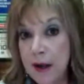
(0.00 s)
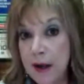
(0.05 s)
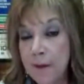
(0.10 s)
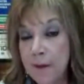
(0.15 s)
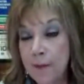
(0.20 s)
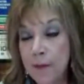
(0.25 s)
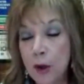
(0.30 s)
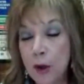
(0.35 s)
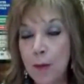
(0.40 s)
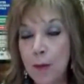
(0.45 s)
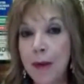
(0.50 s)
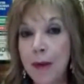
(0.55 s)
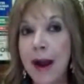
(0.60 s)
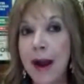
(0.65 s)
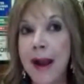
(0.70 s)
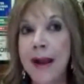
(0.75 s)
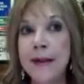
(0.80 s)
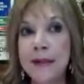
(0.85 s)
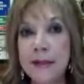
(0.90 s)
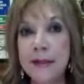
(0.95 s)
You know,
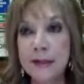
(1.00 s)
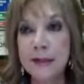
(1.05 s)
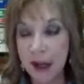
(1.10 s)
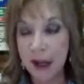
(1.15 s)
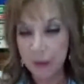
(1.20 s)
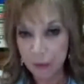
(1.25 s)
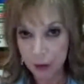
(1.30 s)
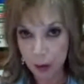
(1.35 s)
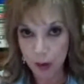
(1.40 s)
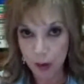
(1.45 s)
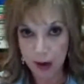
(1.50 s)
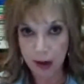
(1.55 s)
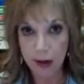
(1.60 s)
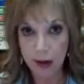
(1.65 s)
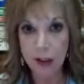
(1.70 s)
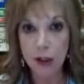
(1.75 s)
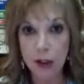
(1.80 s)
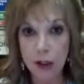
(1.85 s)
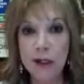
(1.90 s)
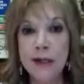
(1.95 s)
mind is everywhere.
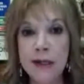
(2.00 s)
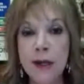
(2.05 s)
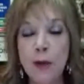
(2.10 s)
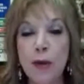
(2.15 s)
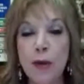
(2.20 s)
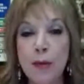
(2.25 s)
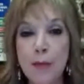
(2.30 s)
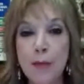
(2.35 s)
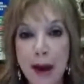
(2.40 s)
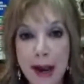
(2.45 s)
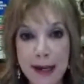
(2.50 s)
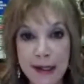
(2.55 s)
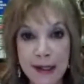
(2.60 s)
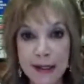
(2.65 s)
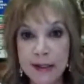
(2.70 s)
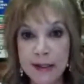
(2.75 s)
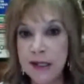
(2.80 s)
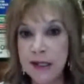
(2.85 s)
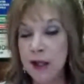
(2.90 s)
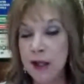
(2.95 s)
You connect with mind
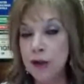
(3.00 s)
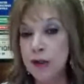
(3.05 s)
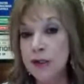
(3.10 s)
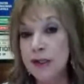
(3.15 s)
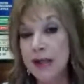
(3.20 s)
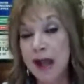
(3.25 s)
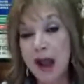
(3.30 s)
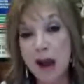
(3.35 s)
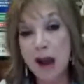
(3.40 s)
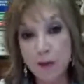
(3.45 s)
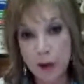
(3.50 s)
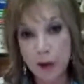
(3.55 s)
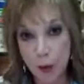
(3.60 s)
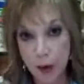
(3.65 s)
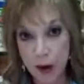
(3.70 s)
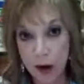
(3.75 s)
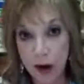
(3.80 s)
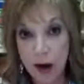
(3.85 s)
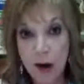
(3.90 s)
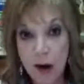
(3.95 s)
intelligence everywhere.
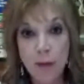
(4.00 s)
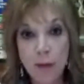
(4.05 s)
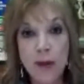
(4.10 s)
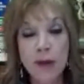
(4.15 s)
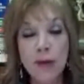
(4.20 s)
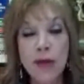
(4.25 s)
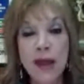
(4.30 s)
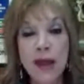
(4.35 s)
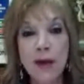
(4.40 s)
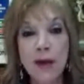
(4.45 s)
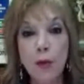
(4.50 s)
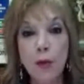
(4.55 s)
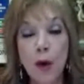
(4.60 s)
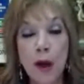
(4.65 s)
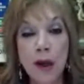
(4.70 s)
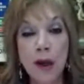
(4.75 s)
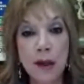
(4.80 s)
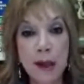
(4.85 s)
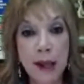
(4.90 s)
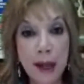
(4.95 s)
You know, that
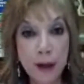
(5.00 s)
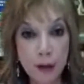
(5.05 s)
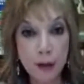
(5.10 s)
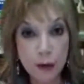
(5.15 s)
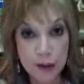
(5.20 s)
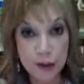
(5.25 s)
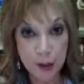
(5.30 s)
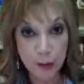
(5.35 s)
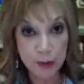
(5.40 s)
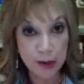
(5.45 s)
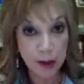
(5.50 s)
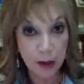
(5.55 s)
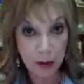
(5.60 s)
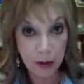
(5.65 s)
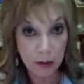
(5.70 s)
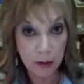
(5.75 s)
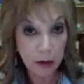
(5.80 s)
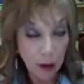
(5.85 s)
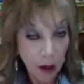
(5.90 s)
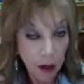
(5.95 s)
one energy that we are
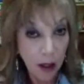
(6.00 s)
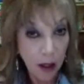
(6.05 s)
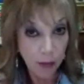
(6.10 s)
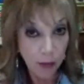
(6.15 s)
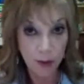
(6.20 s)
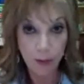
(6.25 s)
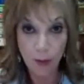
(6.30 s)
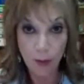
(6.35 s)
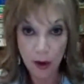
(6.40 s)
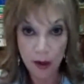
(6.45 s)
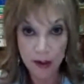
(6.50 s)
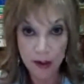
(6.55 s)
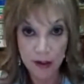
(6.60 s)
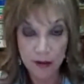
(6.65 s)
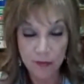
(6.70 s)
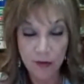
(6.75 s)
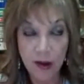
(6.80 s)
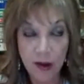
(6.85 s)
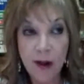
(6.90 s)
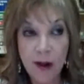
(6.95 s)
all a part of.
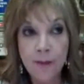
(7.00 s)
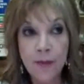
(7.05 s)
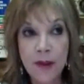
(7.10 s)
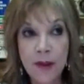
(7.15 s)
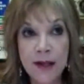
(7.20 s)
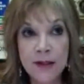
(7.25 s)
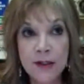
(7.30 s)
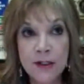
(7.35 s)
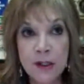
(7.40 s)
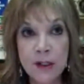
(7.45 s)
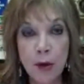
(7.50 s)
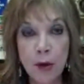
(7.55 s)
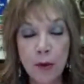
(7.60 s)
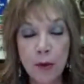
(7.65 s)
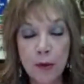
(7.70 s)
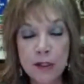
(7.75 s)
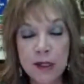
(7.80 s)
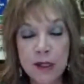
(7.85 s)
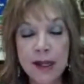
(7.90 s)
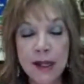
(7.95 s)
And so
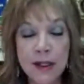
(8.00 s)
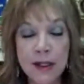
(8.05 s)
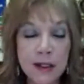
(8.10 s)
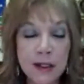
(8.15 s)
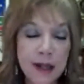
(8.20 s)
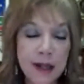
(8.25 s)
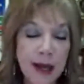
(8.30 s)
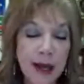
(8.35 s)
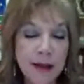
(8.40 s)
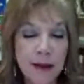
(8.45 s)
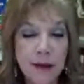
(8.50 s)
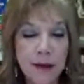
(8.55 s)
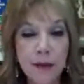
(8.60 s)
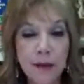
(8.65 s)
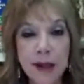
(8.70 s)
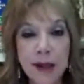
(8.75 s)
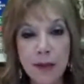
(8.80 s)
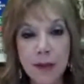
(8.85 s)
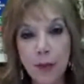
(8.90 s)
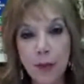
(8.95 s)
to get to that
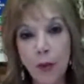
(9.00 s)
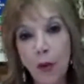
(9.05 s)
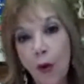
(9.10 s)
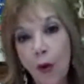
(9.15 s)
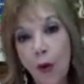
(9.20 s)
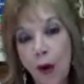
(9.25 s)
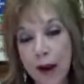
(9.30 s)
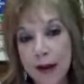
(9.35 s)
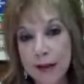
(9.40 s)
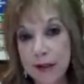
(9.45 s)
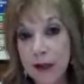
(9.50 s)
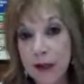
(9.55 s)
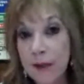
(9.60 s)
that point